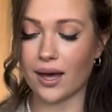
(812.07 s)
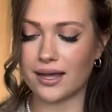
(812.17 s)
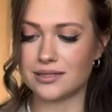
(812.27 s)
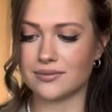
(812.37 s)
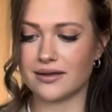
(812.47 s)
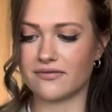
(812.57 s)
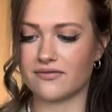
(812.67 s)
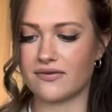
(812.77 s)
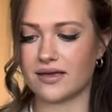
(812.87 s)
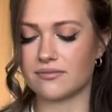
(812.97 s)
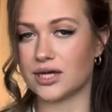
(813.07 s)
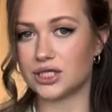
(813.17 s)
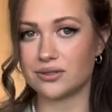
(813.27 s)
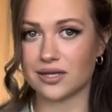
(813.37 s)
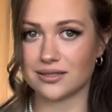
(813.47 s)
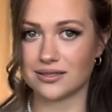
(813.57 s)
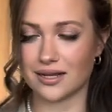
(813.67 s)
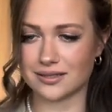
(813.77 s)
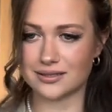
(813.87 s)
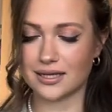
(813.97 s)
and my shoe size is like
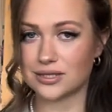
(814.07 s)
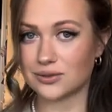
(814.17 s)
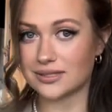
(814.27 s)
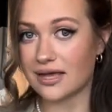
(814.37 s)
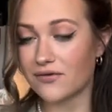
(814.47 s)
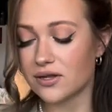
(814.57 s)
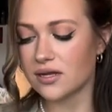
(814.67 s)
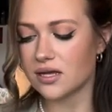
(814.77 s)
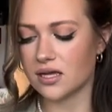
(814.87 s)
a 6 to a 7.